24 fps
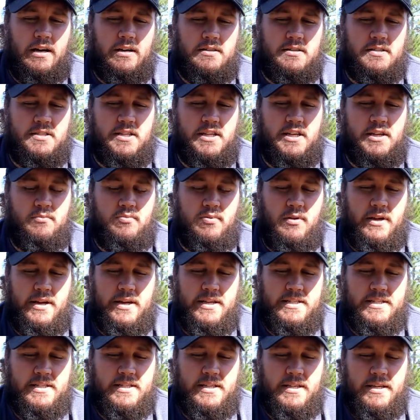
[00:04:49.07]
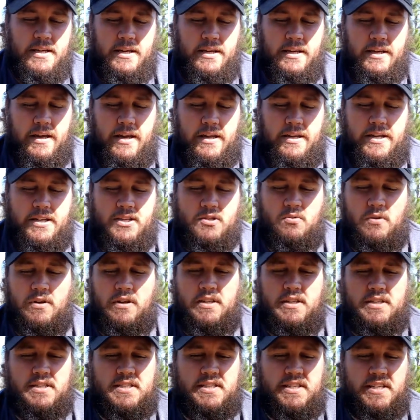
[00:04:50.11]
seed plates, and each one of
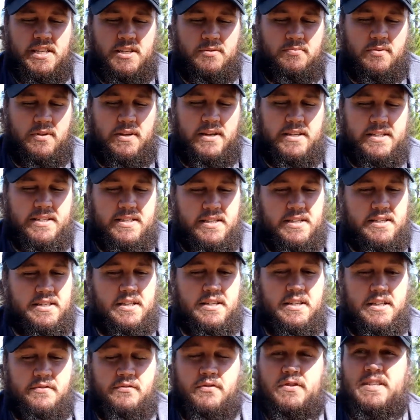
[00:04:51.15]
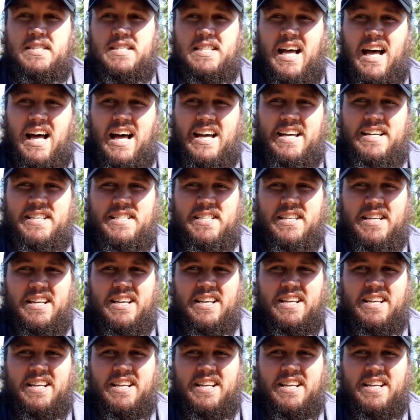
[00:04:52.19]
these seed plates is a different size,